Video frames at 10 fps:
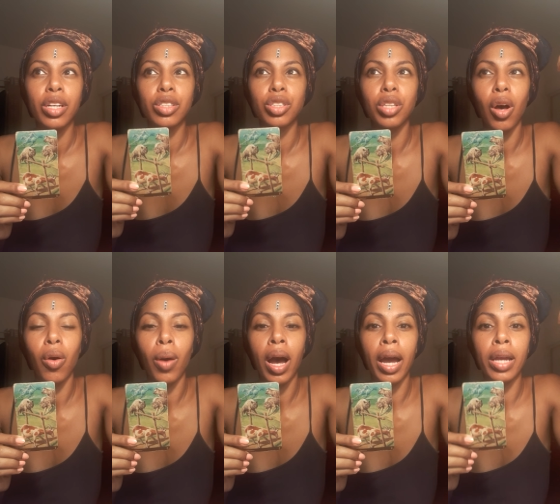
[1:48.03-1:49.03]
So
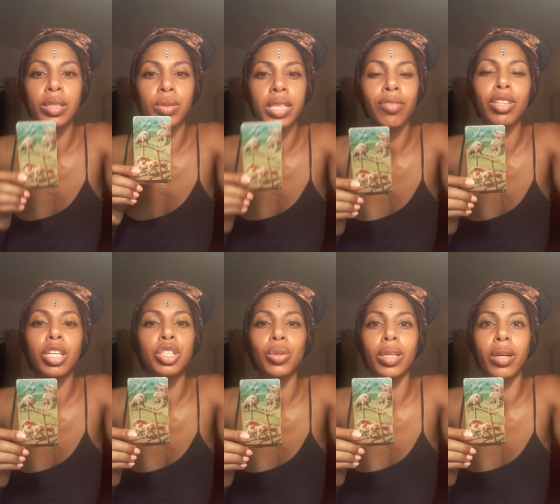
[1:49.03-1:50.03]
I definitely
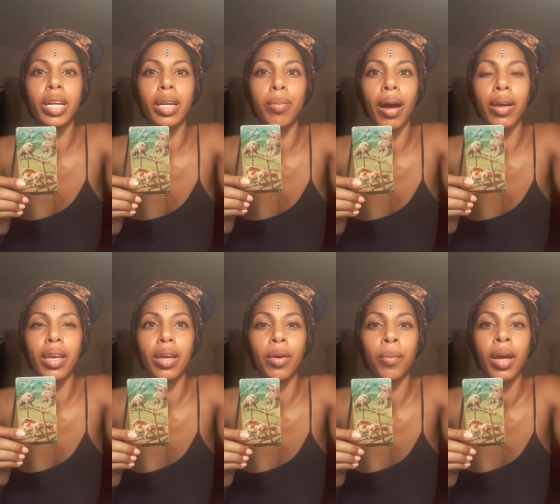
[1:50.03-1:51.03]
enjoyed learning about
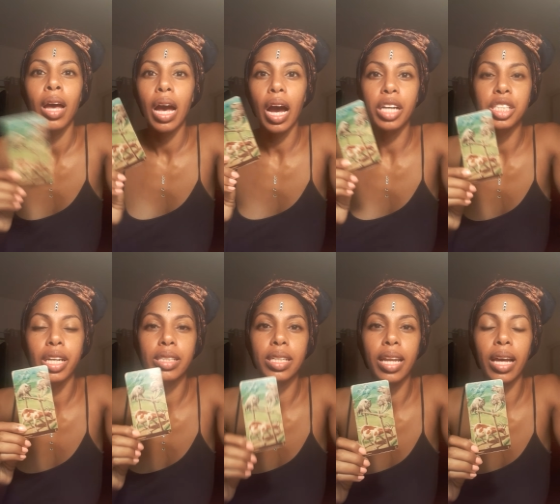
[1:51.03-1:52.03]
him. Ashe
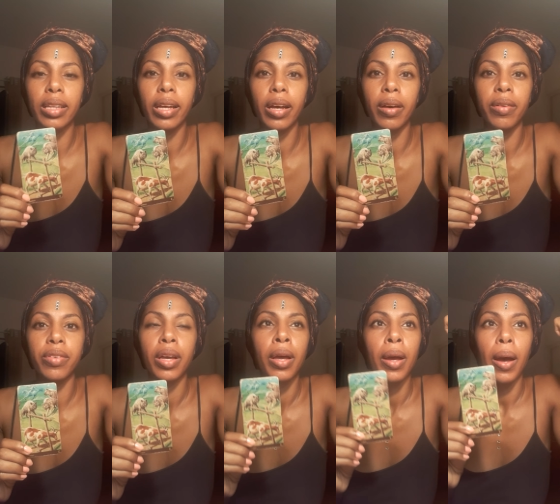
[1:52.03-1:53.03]
to Nat Love.
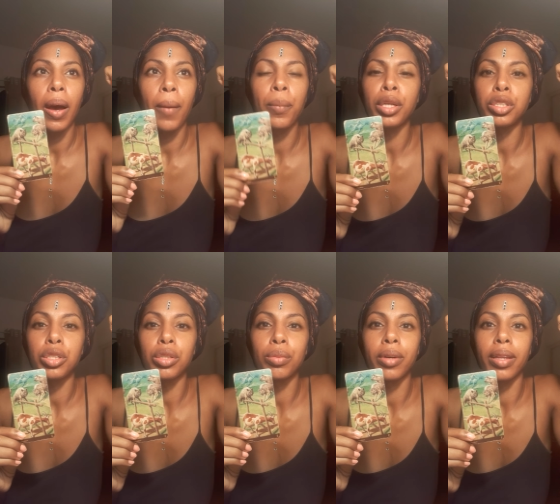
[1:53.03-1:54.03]
Uh, peace to
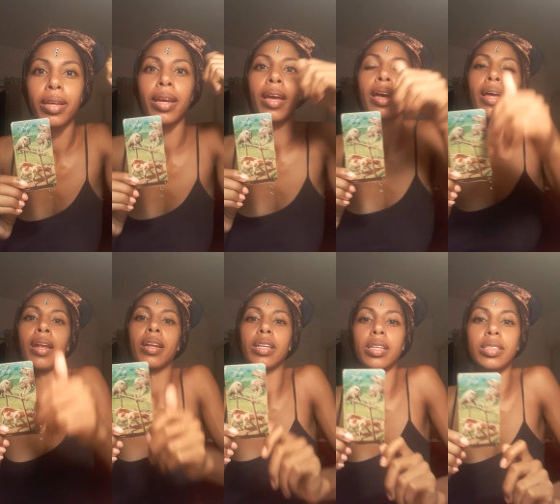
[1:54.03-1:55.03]
you, brother, and
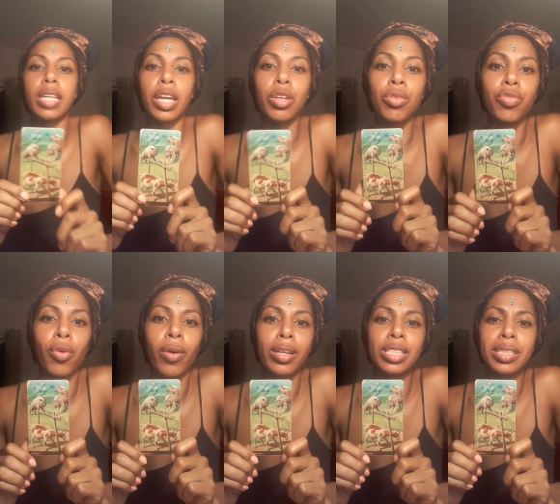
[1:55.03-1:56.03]
thank you
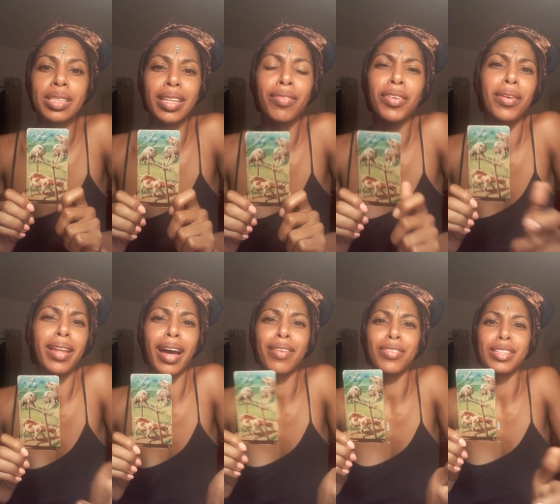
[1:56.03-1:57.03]
for just living your
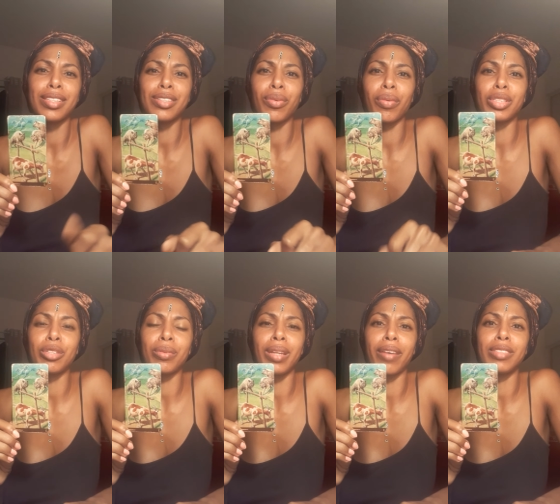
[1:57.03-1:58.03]
life and just doing what you
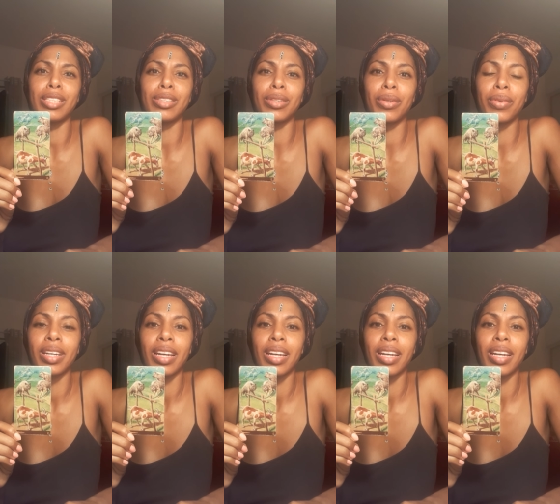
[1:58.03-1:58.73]
love to do.